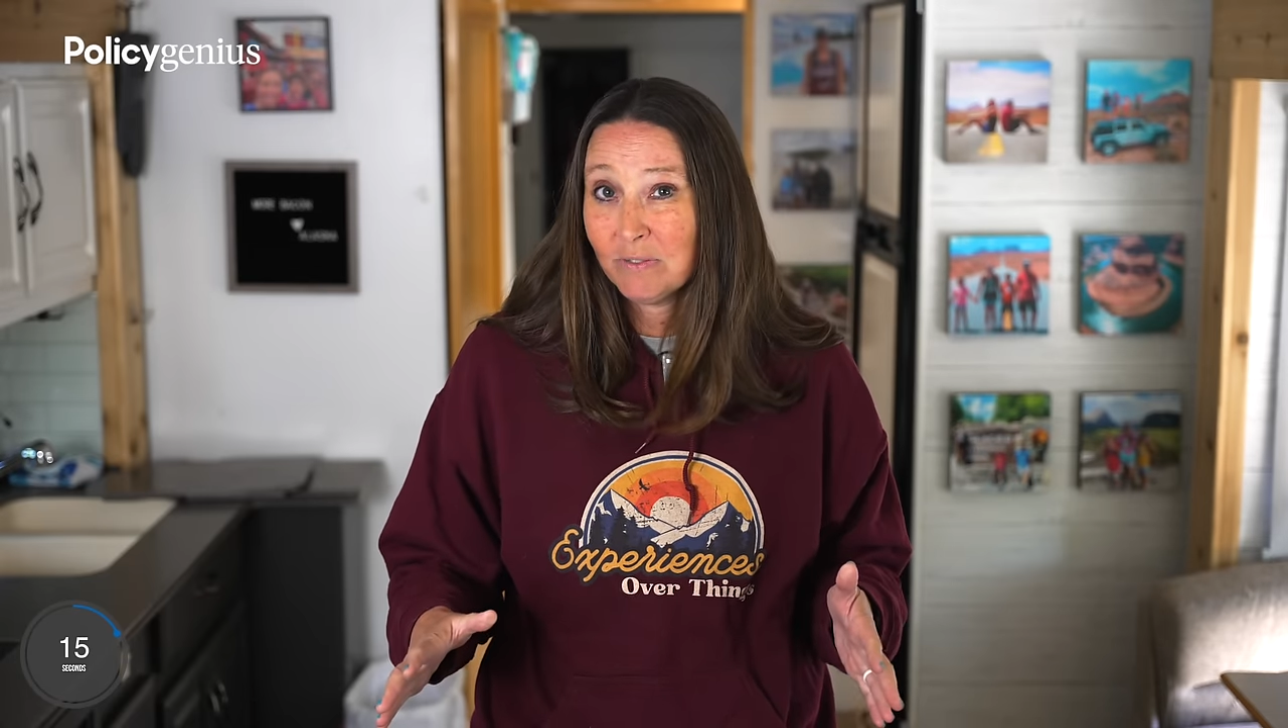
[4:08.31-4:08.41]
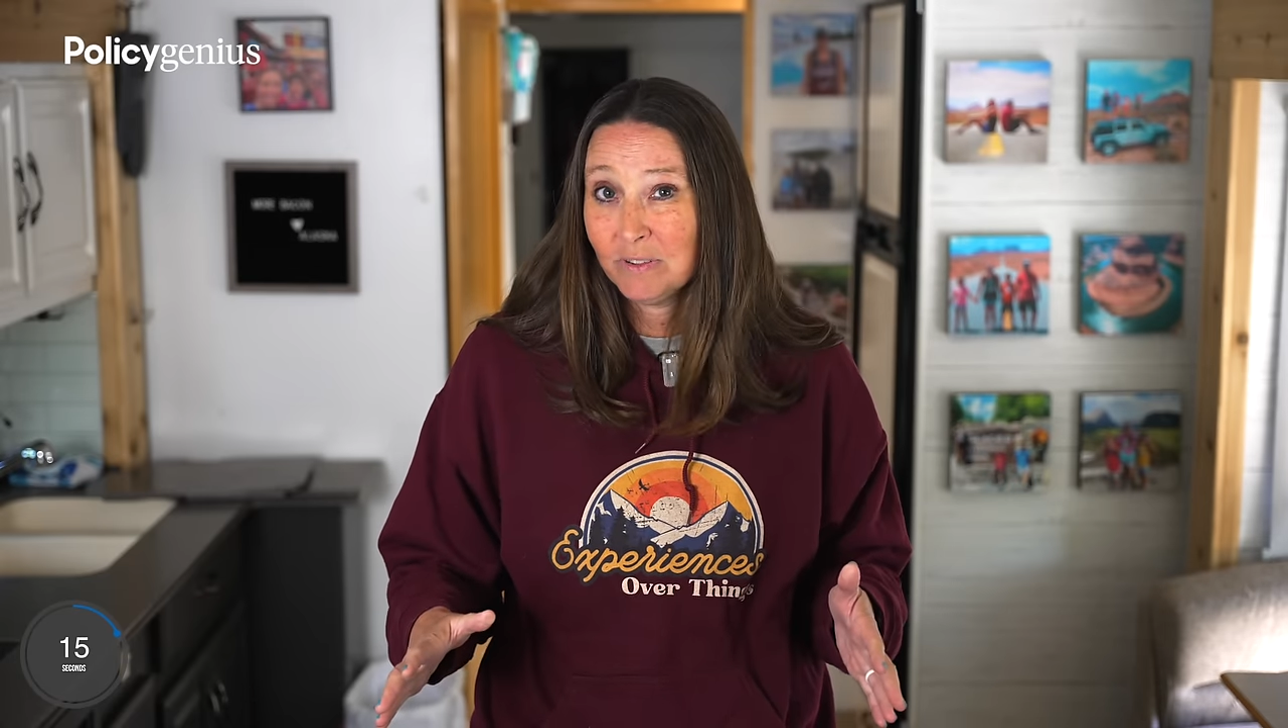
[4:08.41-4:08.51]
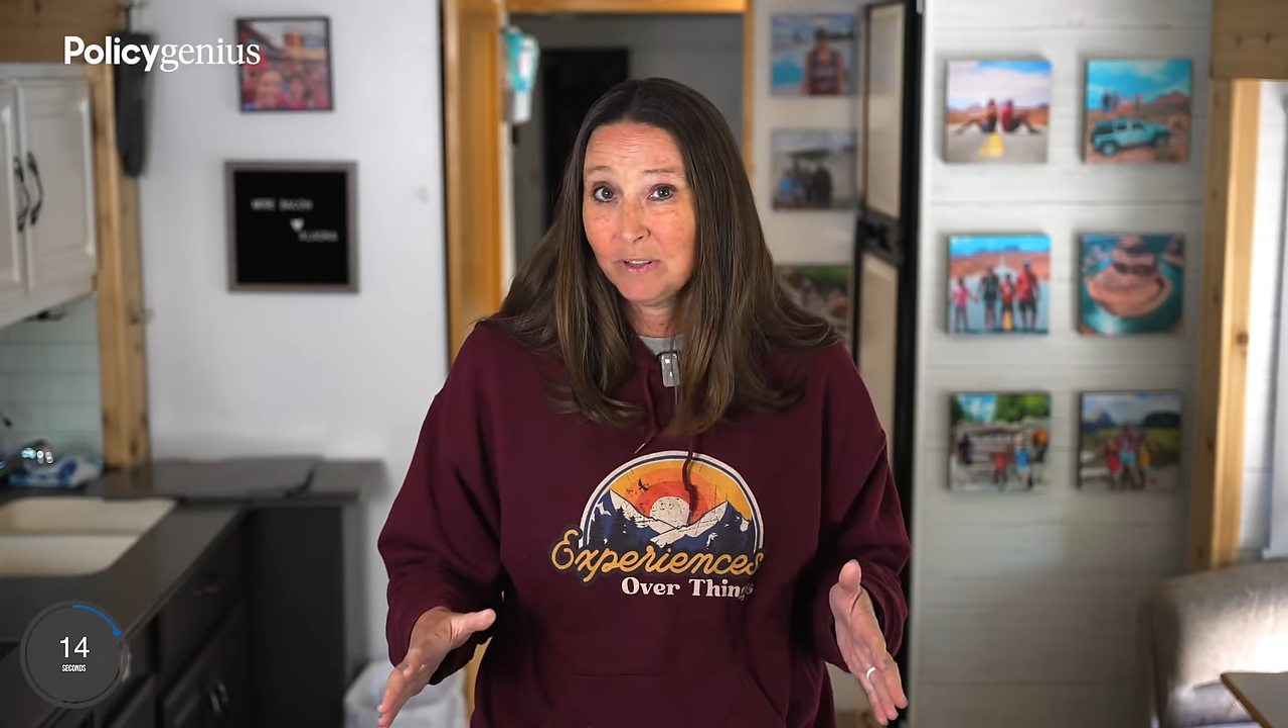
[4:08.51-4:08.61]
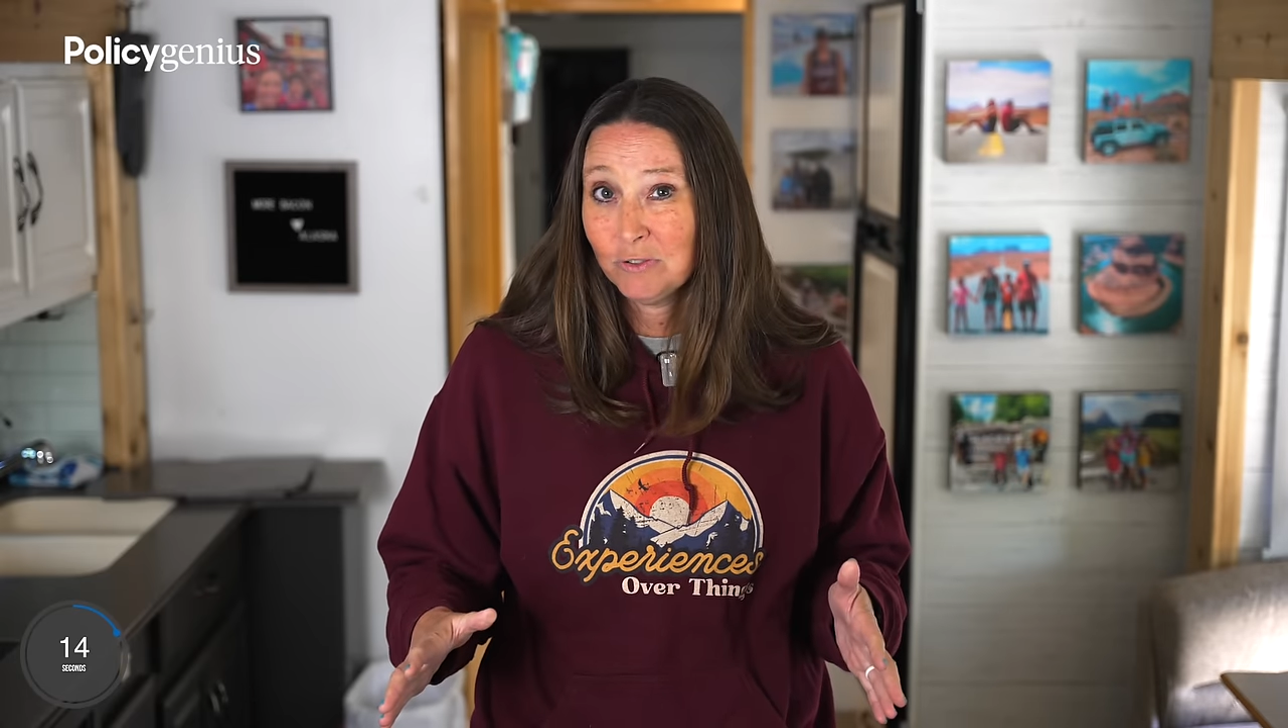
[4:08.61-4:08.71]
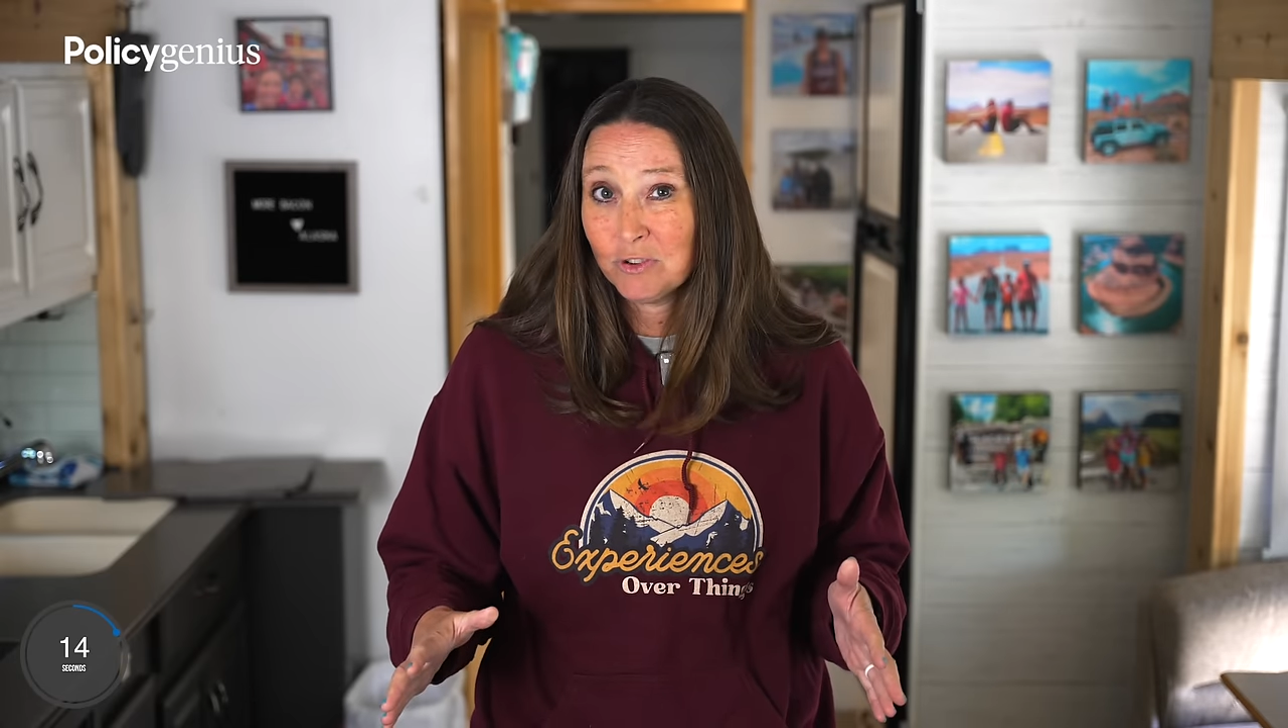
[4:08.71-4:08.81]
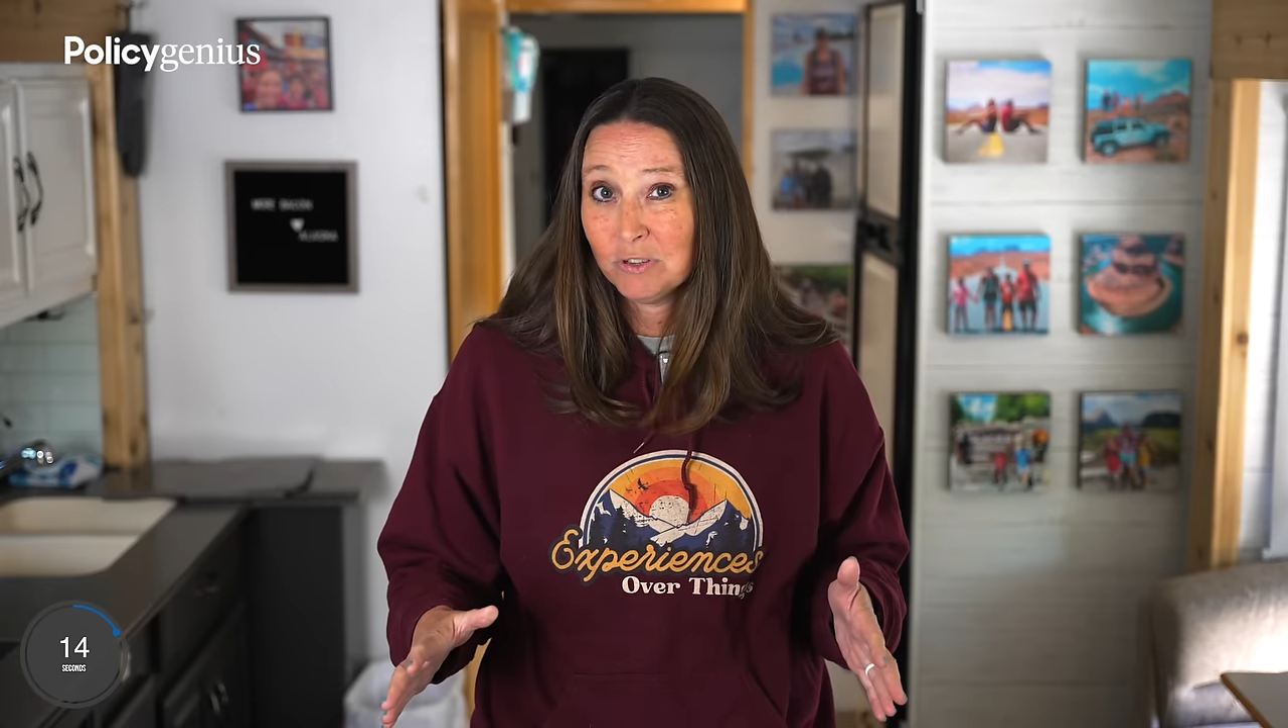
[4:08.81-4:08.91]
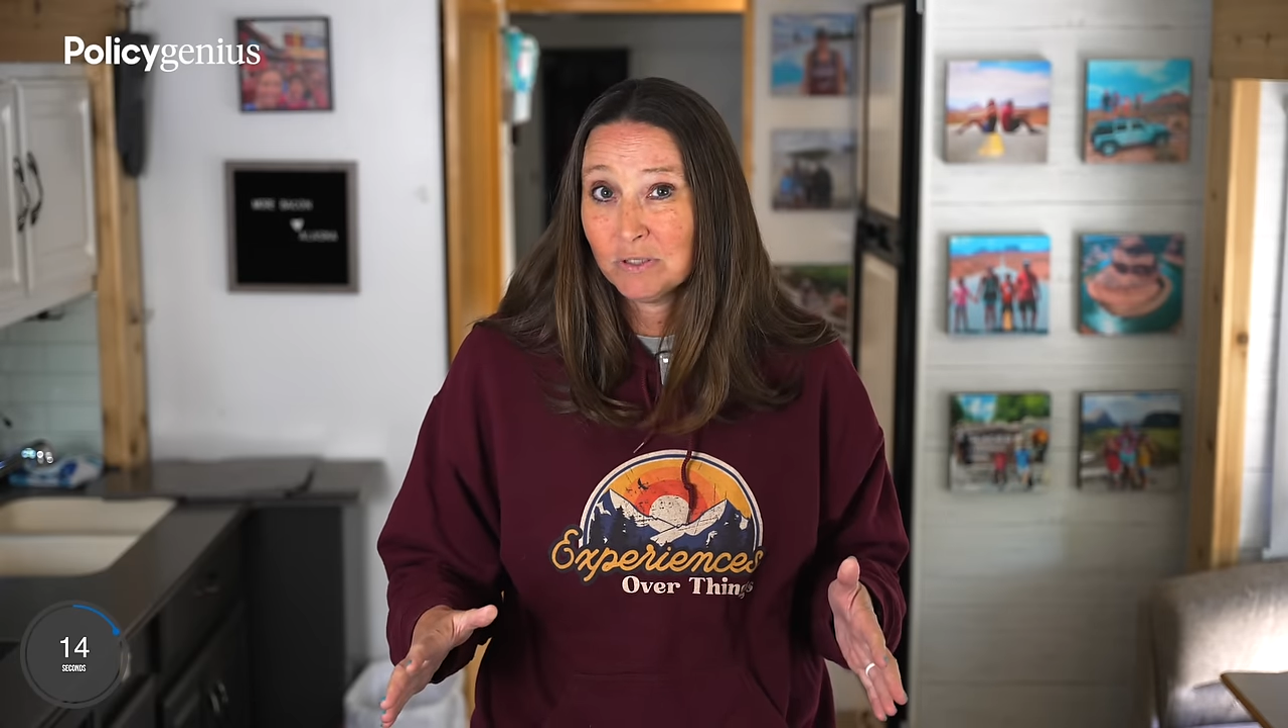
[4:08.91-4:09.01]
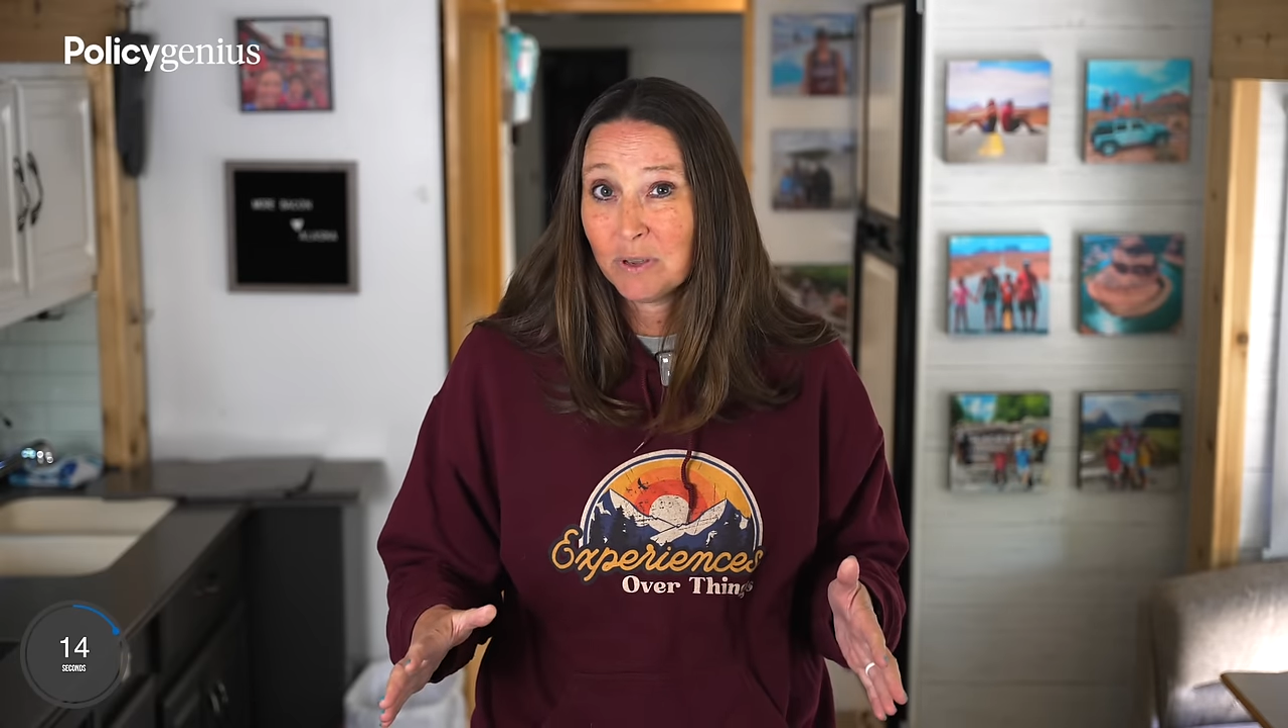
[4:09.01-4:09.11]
for the insurance